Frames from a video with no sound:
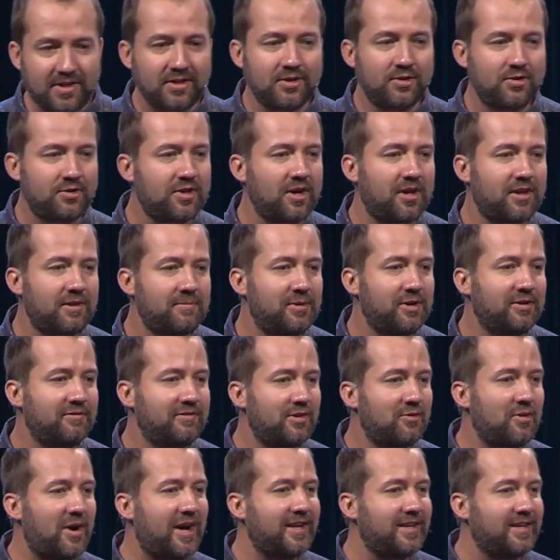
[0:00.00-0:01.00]
You saw the
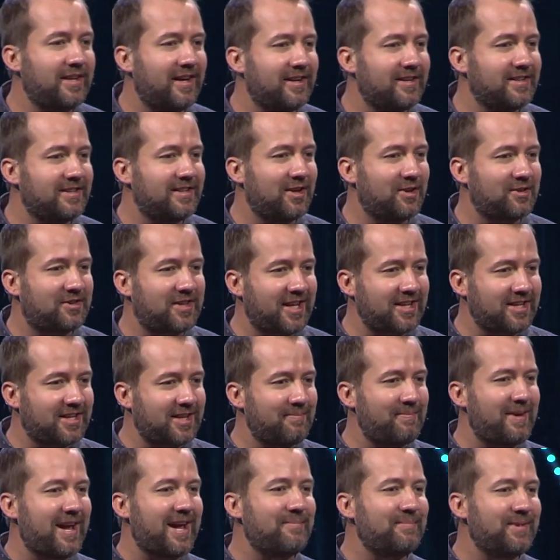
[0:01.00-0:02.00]
movie, right? Uh, you know, Ten
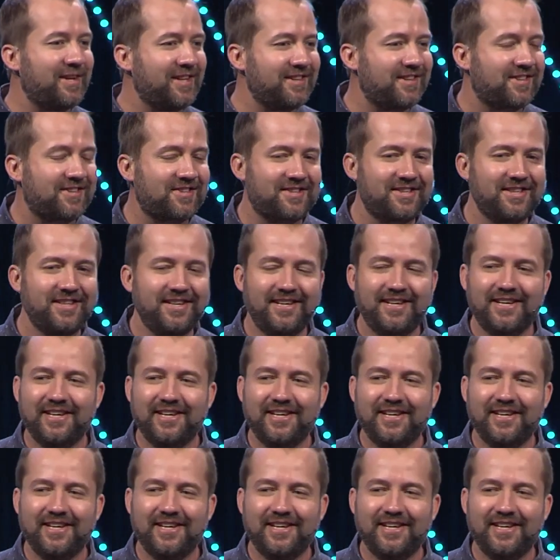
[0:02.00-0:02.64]
Commandments.